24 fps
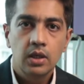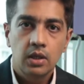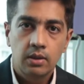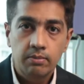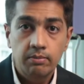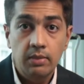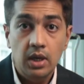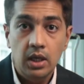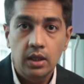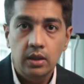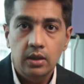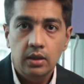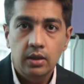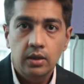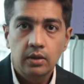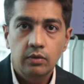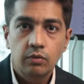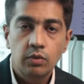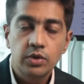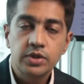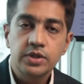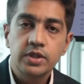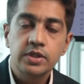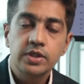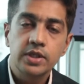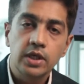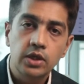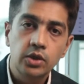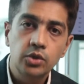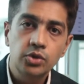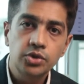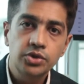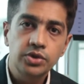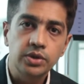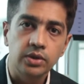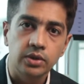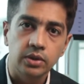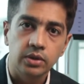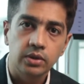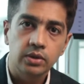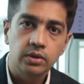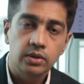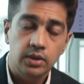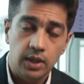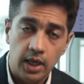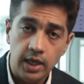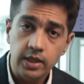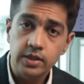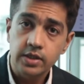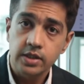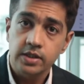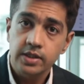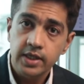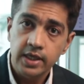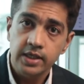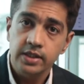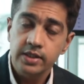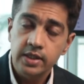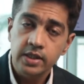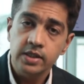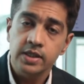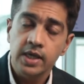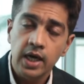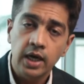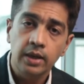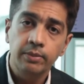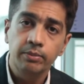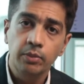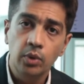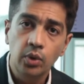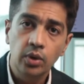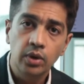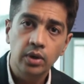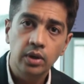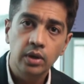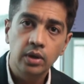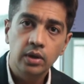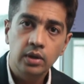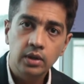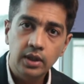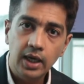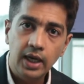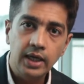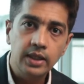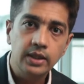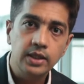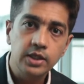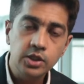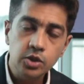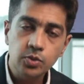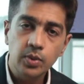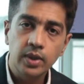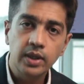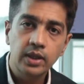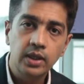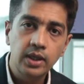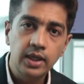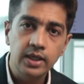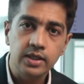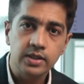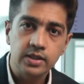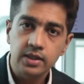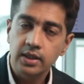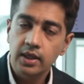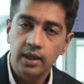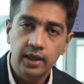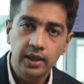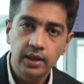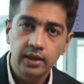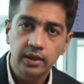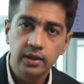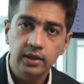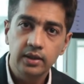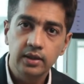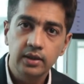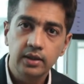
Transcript: But what's the solution? Exercise this hand more and this one less, correct?